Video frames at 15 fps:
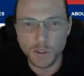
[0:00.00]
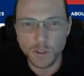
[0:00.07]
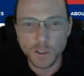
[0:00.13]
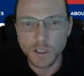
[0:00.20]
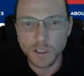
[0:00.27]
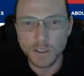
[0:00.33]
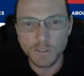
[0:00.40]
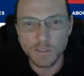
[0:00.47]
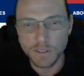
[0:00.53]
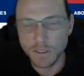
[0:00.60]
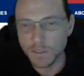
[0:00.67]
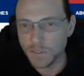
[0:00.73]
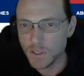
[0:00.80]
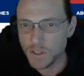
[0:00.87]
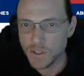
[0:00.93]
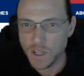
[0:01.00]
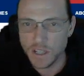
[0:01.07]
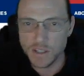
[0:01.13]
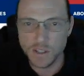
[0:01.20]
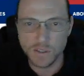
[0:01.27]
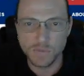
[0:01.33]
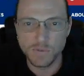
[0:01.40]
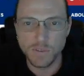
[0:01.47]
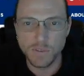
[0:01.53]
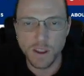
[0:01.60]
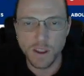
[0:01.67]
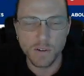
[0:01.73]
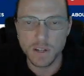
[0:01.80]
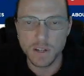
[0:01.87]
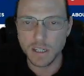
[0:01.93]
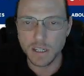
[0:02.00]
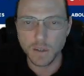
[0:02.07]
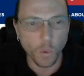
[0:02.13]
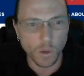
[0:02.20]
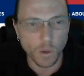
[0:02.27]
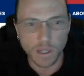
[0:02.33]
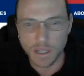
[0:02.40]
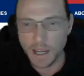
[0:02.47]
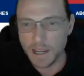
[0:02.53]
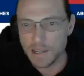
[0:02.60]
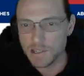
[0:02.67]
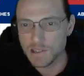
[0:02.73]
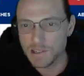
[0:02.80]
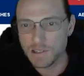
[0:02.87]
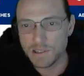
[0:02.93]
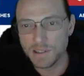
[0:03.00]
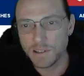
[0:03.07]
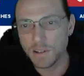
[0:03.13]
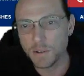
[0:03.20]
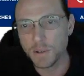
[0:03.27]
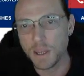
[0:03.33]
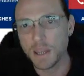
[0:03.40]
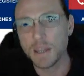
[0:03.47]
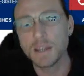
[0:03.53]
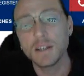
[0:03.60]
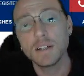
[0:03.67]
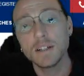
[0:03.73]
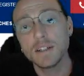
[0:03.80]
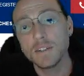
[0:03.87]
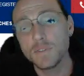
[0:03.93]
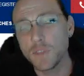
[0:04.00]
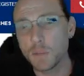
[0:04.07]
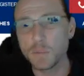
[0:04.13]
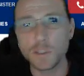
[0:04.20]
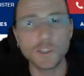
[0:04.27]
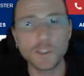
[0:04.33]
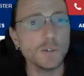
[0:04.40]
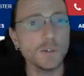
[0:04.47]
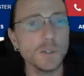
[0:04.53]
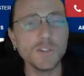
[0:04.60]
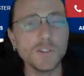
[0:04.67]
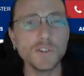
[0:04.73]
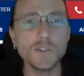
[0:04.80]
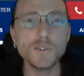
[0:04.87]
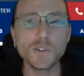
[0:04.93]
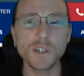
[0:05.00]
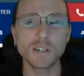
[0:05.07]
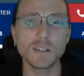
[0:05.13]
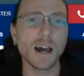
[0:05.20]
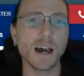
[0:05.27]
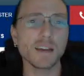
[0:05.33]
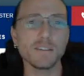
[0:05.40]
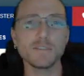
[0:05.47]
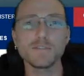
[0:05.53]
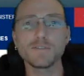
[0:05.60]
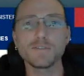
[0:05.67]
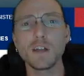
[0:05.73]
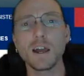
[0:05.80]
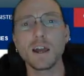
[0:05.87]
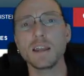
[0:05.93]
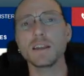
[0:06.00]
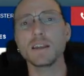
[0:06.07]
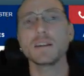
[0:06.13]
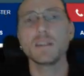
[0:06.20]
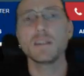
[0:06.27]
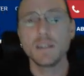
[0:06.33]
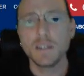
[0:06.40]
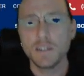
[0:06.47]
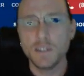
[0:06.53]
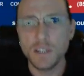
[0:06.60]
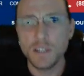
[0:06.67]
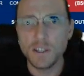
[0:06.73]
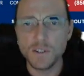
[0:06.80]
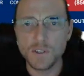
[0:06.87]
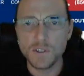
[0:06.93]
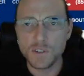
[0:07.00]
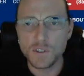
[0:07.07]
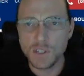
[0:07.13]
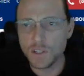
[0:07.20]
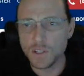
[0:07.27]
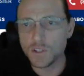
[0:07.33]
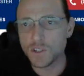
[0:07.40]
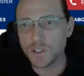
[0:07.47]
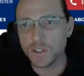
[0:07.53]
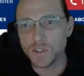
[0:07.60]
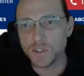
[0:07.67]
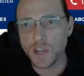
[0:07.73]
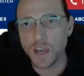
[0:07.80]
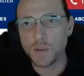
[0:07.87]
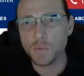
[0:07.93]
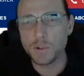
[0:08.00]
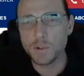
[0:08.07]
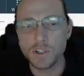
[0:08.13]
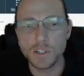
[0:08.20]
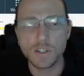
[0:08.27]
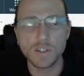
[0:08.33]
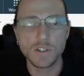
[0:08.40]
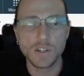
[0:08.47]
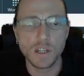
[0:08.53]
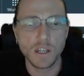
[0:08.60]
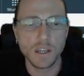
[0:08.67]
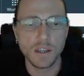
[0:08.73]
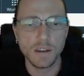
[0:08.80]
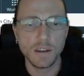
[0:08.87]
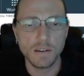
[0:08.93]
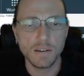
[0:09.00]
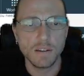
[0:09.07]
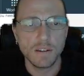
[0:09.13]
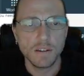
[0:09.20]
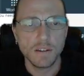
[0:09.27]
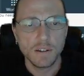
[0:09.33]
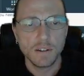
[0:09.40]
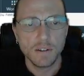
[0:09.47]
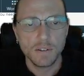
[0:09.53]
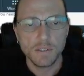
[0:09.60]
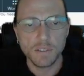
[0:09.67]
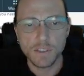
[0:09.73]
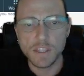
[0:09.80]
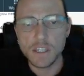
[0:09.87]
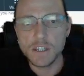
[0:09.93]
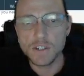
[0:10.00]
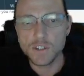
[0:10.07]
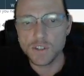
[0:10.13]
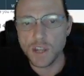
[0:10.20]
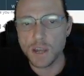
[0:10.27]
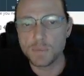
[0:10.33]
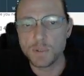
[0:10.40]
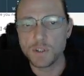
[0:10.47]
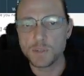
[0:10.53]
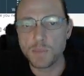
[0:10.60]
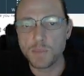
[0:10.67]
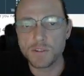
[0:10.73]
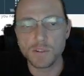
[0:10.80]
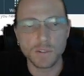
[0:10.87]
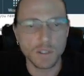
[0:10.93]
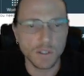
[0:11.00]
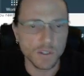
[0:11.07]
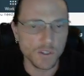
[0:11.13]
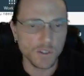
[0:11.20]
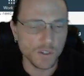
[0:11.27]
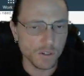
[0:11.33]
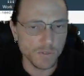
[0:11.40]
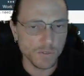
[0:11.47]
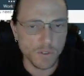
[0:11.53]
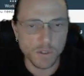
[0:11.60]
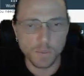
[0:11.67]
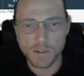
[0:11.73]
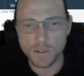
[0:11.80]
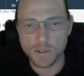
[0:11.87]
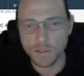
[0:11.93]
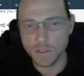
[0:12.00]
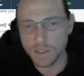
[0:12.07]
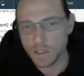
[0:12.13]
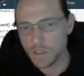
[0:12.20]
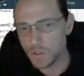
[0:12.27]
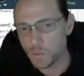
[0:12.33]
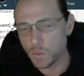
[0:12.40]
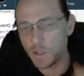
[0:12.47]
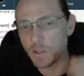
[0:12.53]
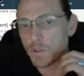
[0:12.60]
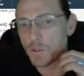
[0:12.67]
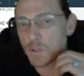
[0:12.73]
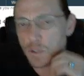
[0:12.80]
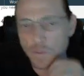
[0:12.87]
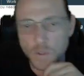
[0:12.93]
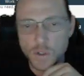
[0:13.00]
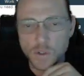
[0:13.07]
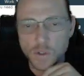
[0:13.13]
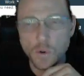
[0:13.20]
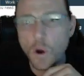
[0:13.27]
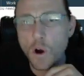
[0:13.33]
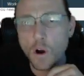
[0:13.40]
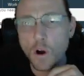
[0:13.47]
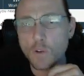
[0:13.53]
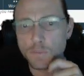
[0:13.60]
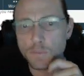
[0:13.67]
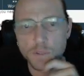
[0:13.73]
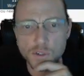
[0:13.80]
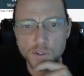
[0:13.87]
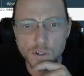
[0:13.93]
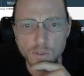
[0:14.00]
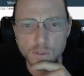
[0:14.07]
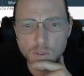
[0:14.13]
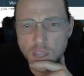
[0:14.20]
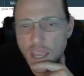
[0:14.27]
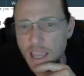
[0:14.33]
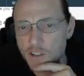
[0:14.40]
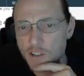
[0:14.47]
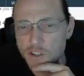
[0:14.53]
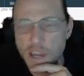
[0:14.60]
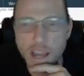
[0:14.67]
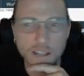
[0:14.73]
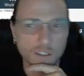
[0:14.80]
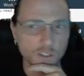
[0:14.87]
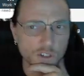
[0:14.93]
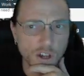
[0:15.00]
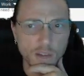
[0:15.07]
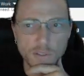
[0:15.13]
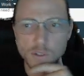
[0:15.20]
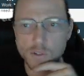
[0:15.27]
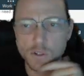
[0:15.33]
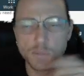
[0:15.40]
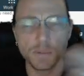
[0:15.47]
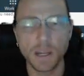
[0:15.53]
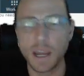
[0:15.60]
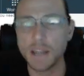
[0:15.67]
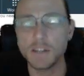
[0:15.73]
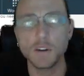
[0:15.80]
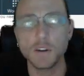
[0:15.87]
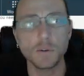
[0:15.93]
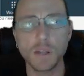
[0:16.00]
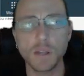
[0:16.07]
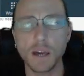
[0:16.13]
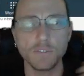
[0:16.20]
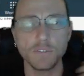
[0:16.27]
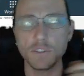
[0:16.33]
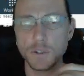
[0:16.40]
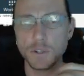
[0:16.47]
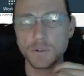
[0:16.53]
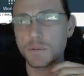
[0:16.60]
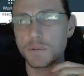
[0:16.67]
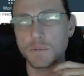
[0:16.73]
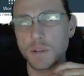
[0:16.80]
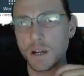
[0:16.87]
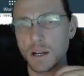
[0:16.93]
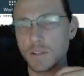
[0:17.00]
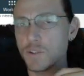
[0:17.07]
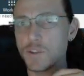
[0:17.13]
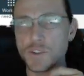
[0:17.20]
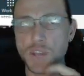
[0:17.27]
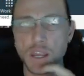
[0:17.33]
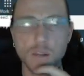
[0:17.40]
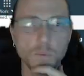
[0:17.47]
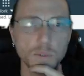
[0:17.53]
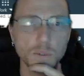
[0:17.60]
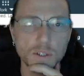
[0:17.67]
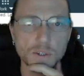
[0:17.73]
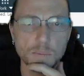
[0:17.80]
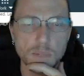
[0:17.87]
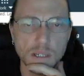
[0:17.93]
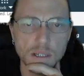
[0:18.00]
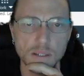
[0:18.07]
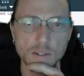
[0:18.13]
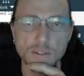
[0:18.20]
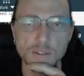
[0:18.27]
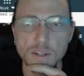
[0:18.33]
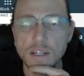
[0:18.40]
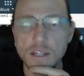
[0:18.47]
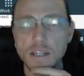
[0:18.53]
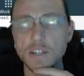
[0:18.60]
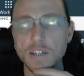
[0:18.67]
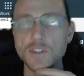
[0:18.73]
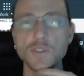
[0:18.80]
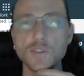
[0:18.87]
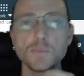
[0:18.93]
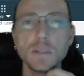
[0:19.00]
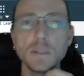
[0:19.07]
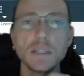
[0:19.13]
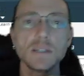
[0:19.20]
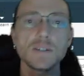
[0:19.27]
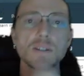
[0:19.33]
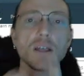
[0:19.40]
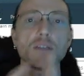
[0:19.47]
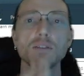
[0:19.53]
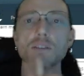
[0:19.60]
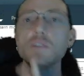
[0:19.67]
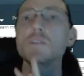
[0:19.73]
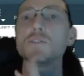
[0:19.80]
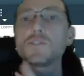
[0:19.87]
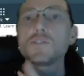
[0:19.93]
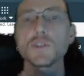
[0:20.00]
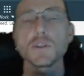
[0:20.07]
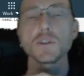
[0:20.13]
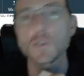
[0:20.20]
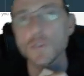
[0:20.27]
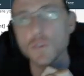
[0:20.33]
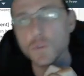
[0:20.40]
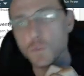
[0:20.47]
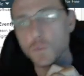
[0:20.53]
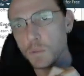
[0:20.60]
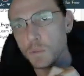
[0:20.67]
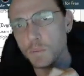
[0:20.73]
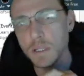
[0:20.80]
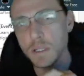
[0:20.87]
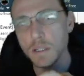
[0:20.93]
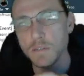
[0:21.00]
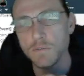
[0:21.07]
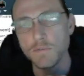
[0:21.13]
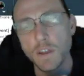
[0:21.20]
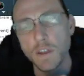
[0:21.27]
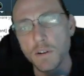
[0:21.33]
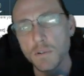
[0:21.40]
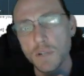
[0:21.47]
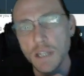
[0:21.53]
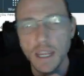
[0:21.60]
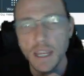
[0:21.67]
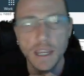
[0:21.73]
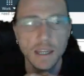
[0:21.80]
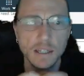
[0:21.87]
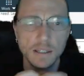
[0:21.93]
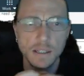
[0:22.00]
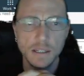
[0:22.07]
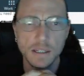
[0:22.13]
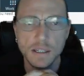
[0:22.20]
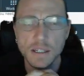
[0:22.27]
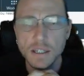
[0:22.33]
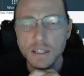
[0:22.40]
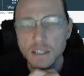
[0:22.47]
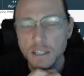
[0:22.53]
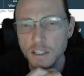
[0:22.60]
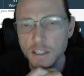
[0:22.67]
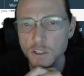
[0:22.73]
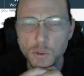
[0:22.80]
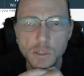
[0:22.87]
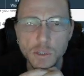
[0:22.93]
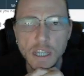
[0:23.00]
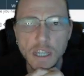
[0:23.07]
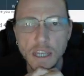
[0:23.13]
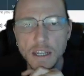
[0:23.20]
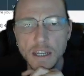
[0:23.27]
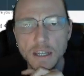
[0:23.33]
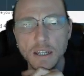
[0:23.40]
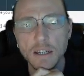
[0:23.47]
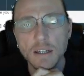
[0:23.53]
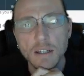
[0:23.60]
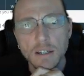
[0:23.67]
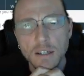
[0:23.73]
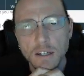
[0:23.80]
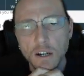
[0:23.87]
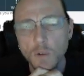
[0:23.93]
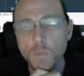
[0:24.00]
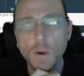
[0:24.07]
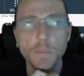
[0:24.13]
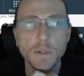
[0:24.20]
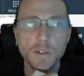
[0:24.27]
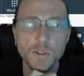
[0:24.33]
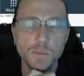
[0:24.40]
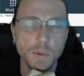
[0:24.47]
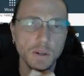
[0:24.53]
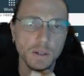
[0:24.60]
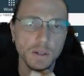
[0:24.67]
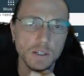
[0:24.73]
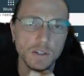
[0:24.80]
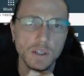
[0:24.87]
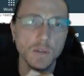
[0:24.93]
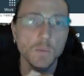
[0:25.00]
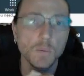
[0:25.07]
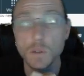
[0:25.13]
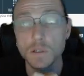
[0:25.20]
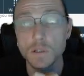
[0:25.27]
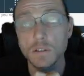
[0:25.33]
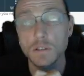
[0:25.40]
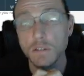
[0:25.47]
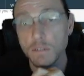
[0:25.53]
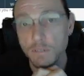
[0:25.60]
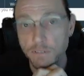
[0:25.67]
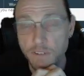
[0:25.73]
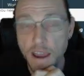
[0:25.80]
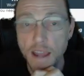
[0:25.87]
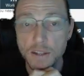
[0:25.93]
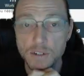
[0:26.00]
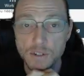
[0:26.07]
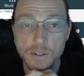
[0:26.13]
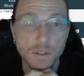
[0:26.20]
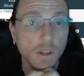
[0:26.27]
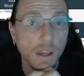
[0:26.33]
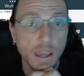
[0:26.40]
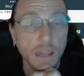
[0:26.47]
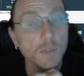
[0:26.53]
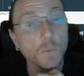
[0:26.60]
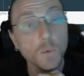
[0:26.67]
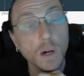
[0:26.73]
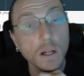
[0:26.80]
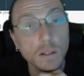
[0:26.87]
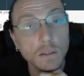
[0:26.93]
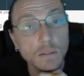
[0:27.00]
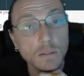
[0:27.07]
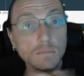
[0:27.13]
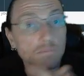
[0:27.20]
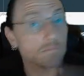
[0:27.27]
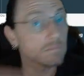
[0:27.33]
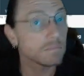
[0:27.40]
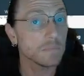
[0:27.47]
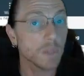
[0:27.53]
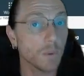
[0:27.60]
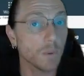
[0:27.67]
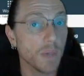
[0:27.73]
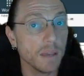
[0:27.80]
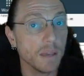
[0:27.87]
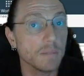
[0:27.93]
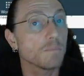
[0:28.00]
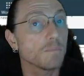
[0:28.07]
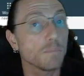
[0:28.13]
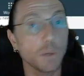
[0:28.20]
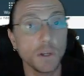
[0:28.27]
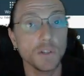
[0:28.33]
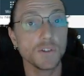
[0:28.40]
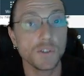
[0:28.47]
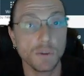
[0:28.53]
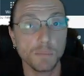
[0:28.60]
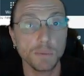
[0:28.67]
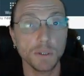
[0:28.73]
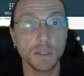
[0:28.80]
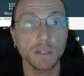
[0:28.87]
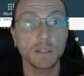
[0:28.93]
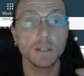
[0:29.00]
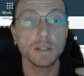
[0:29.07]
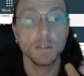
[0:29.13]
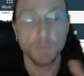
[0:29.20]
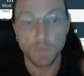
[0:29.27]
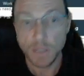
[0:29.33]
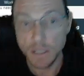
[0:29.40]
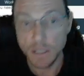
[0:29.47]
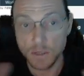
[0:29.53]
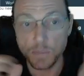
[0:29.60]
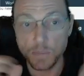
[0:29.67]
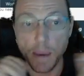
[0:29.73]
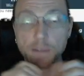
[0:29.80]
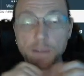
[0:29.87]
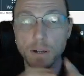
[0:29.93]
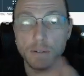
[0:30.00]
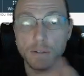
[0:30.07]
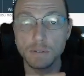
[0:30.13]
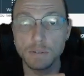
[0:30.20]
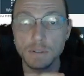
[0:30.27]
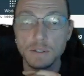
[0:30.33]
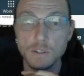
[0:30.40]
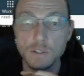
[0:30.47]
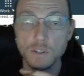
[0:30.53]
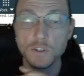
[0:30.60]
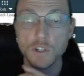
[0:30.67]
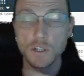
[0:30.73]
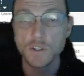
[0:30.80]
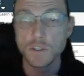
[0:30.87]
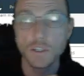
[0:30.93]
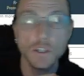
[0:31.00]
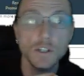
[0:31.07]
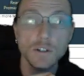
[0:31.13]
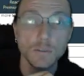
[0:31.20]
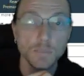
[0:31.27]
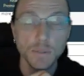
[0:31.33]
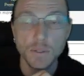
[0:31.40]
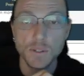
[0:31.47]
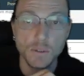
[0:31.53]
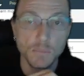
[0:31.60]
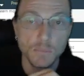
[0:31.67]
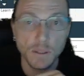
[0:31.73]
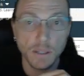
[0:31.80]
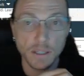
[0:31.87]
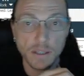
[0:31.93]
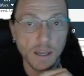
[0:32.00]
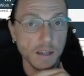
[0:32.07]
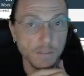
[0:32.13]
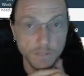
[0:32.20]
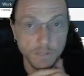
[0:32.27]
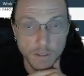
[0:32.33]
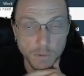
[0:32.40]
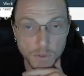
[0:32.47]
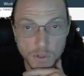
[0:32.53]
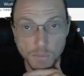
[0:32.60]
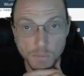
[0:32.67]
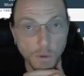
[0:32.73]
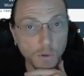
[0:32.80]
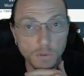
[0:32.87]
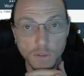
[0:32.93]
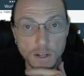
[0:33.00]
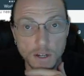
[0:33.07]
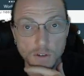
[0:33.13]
look and the feel of these sites is very organized. Okay. Number two, he's using a lot of like his skill set, is in these types of specialties, server specialties, Windows Server. So all from the server, the AJAX to JavaScript. I know a lot of you don't understand what this means. It just means that these skills would be very handy in creating a web experience that worked fast and well. Okay? Put it simply, his background suggests that he could build something like that if he was motivated